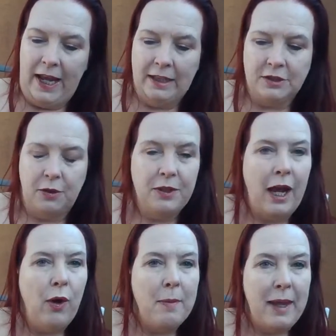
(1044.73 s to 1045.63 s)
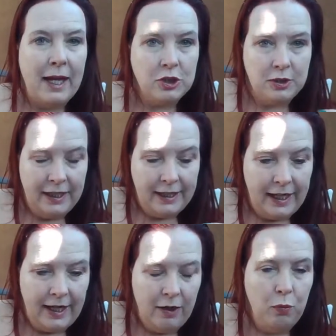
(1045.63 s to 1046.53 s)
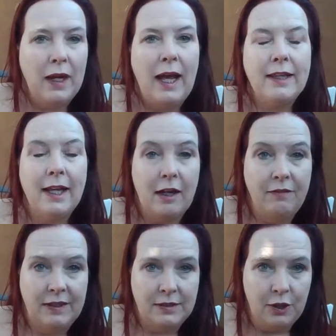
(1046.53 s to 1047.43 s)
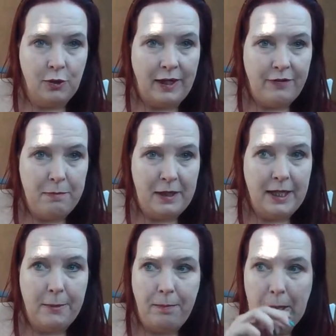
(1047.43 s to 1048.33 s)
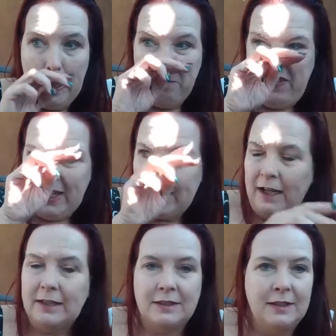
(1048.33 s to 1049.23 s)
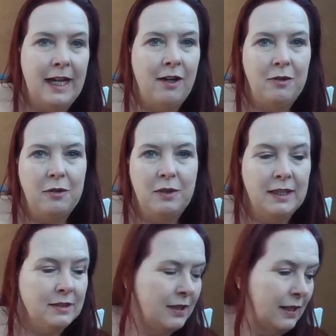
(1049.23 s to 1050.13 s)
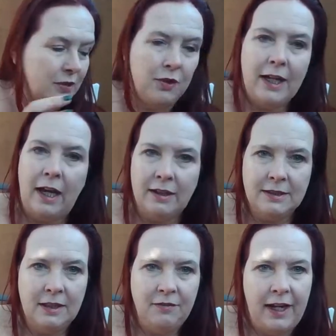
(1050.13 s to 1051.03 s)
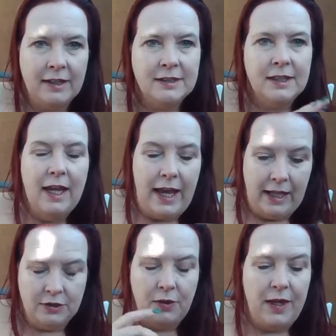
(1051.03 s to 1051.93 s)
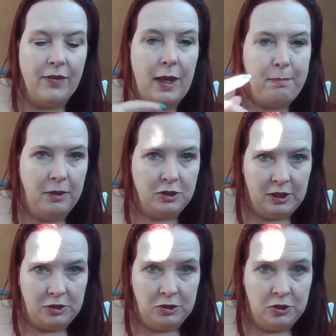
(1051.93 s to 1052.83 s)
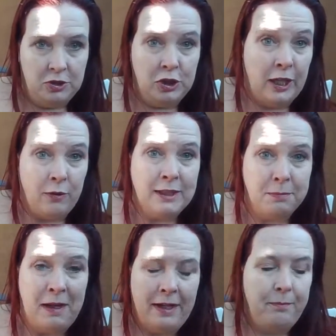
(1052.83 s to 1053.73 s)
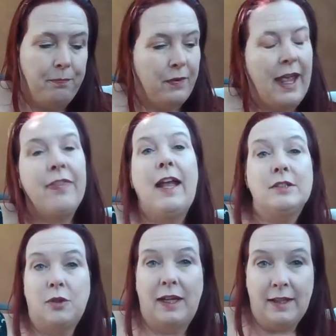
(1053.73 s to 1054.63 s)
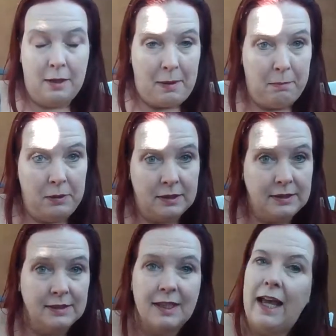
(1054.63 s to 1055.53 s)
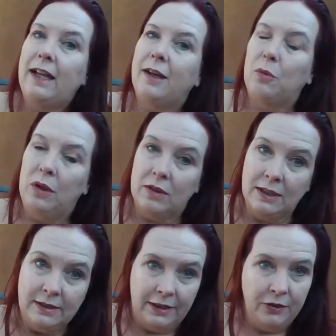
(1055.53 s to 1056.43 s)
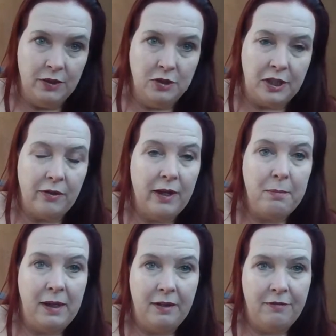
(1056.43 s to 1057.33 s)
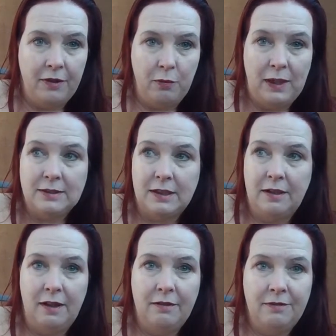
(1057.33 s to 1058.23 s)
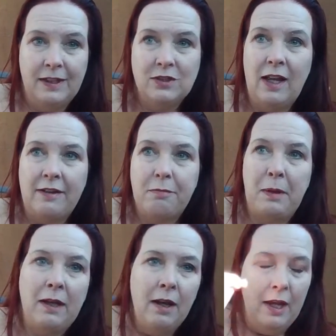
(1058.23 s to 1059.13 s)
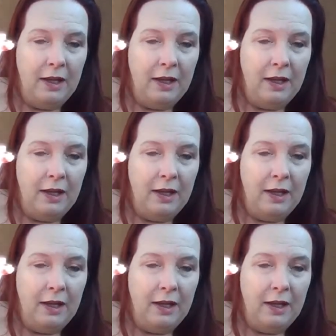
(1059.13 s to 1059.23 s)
And so now I'm actually getting what I think of as the gravy money because now it's it's earned out its advance and so now that book just generates money and that's great thing about books is that it will continue to generate money for the rest of its life but